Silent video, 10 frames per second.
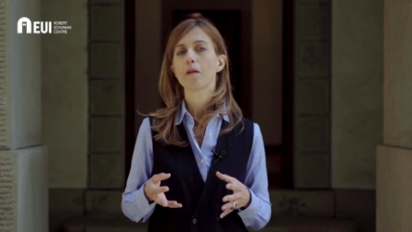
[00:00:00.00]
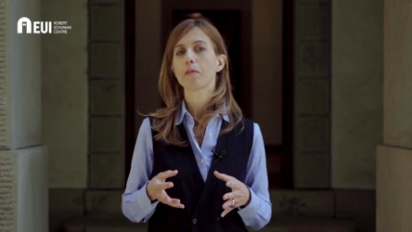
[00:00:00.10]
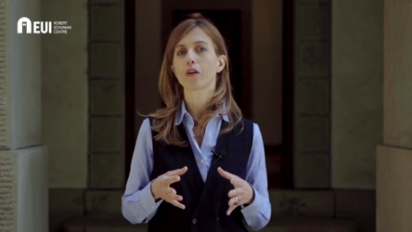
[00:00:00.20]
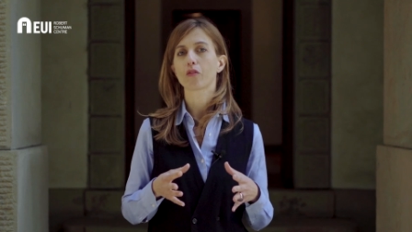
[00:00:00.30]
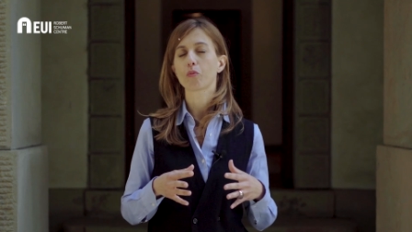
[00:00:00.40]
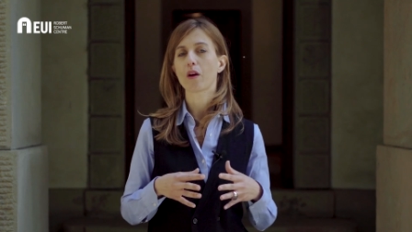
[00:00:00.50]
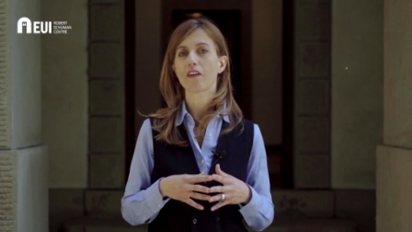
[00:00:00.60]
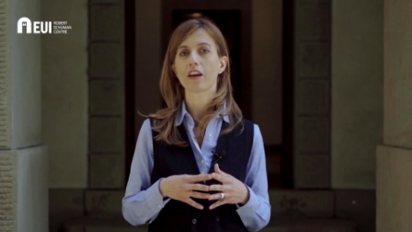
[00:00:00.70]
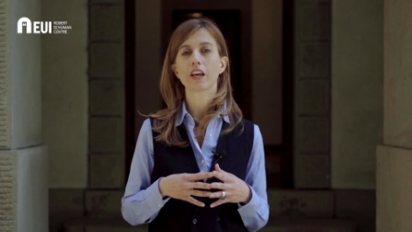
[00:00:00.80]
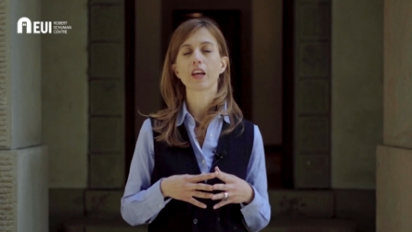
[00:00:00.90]
because we have
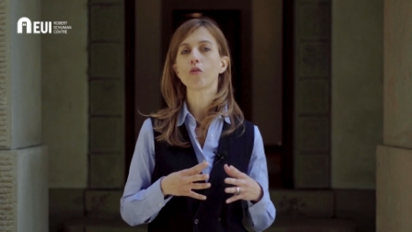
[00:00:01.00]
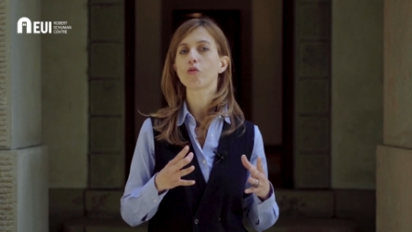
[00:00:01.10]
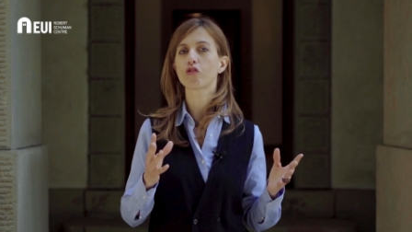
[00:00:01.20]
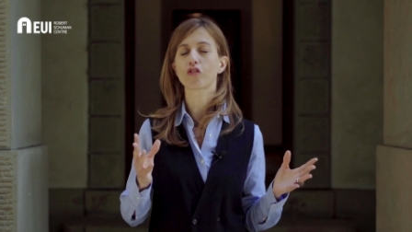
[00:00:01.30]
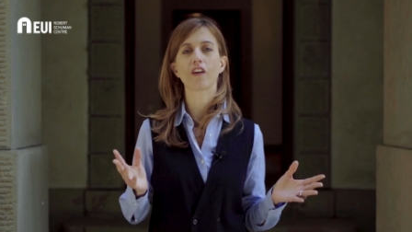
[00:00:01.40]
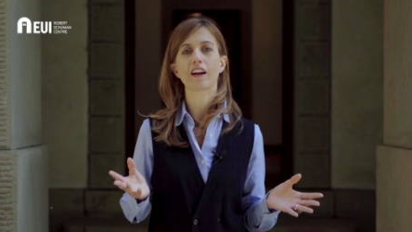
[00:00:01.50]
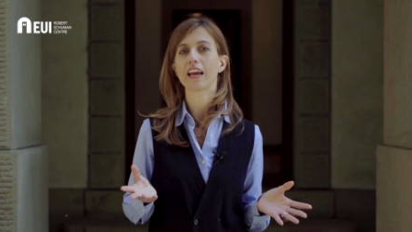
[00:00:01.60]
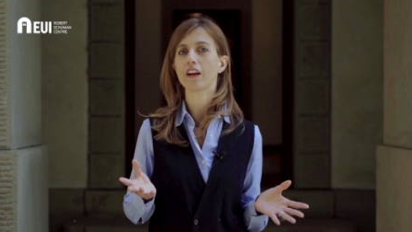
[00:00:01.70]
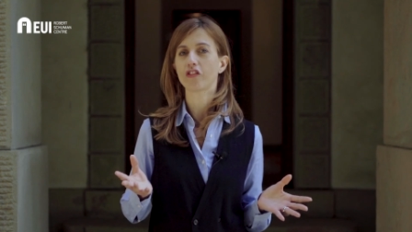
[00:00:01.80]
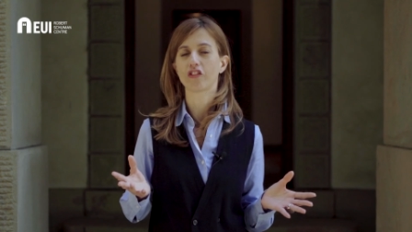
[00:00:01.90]
a huge
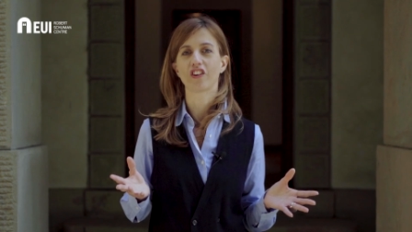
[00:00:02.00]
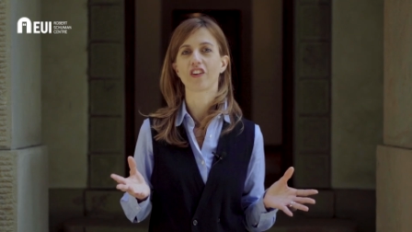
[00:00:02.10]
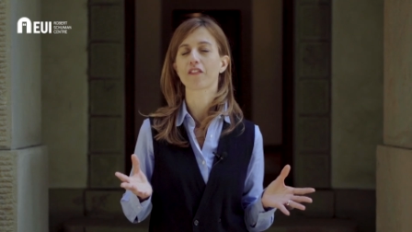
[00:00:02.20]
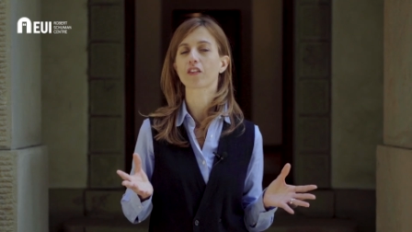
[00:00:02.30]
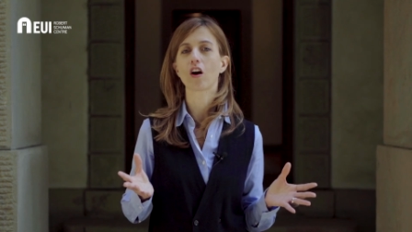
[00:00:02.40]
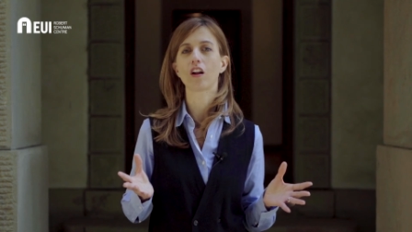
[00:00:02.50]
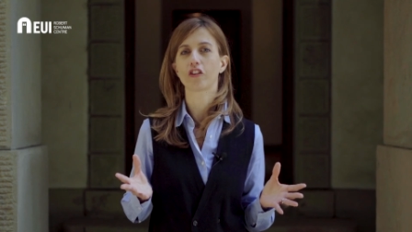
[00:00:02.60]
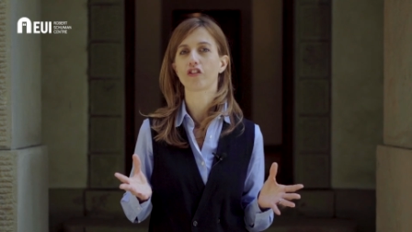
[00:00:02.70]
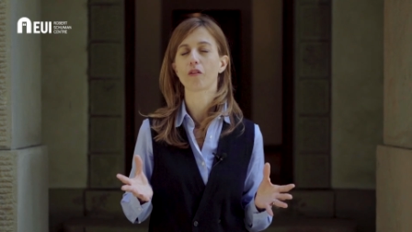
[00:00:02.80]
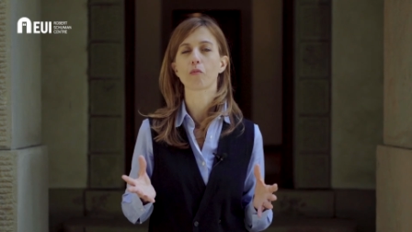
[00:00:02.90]
variation of
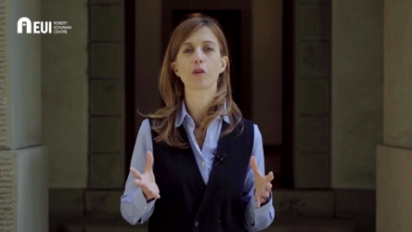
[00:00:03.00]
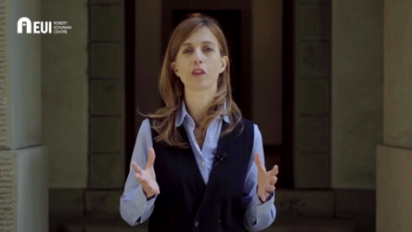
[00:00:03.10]
scholarship